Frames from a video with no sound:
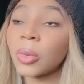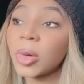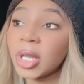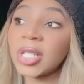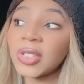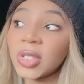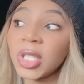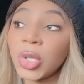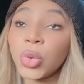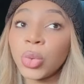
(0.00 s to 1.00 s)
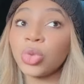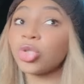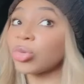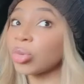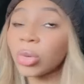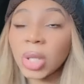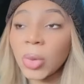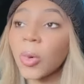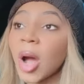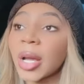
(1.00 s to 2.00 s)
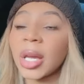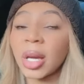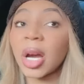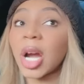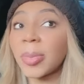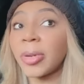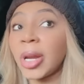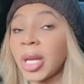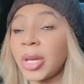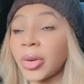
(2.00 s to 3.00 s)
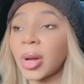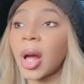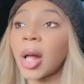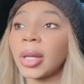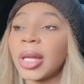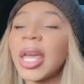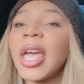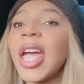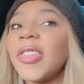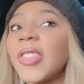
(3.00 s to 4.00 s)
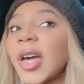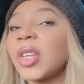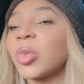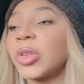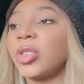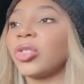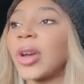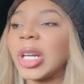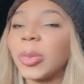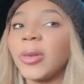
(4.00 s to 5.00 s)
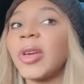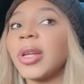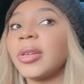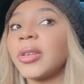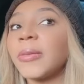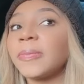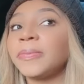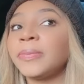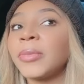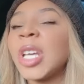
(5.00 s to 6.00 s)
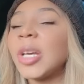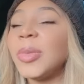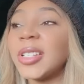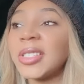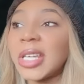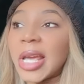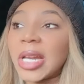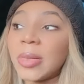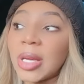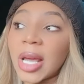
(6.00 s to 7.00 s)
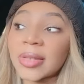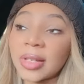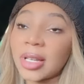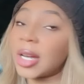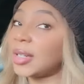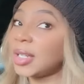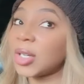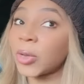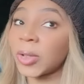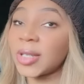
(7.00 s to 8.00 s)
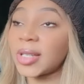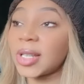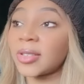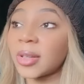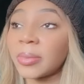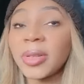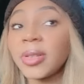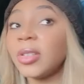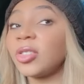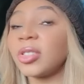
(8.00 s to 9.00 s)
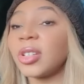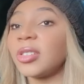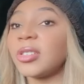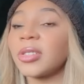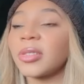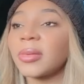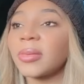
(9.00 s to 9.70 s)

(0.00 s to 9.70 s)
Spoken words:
when they see you truly walking and operating in your calling. And that is what they're trying to prevent. Because the enemy has a lot of decoys in some positions.